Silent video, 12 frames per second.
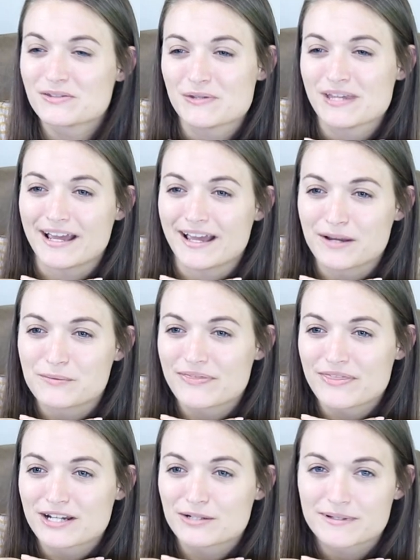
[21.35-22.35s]
So yeah, I went
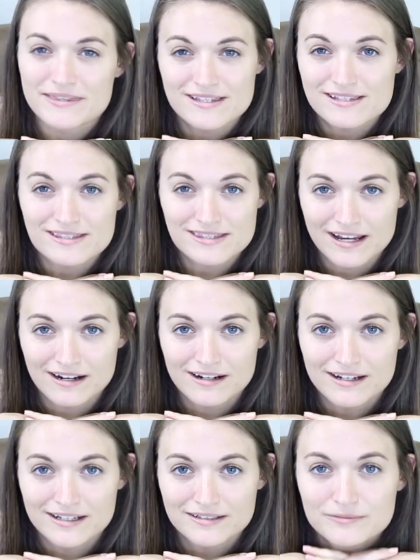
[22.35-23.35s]
there with
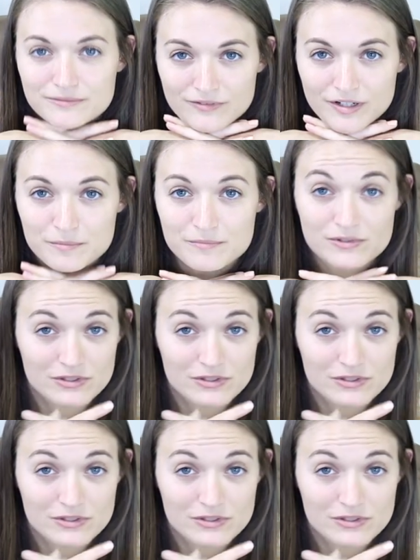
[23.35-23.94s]
Sarah from